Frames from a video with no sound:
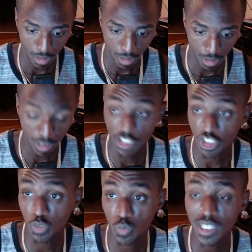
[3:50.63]

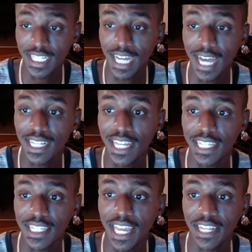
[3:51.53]
Unless you really got it
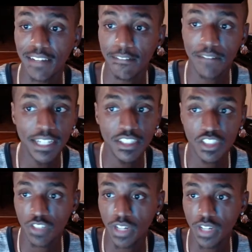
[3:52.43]
like that and the funds
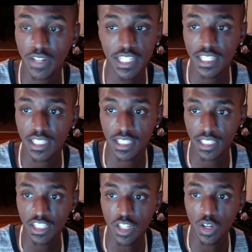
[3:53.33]
are very,
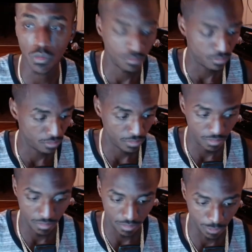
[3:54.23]

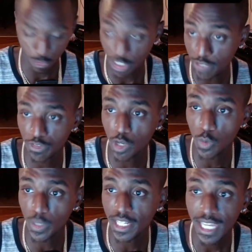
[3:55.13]
free
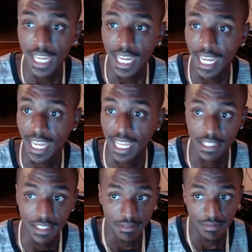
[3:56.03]
flowing
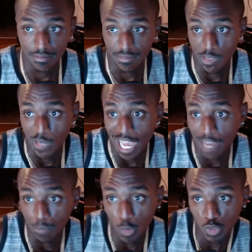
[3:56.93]
and you
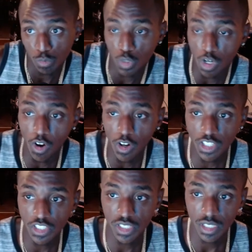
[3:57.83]
have multiple
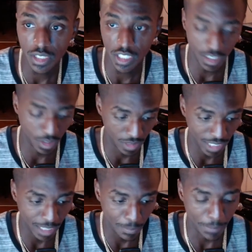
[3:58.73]
cars. A
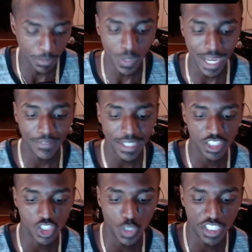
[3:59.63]
lot of people don't have that
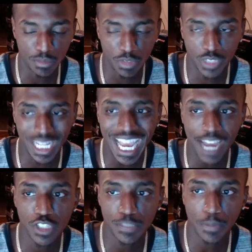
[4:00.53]
situation, but for the
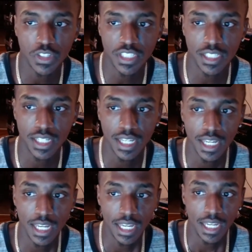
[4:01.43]
average person
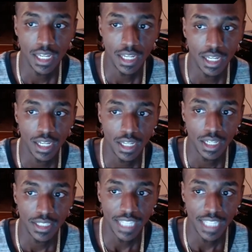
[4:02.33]
that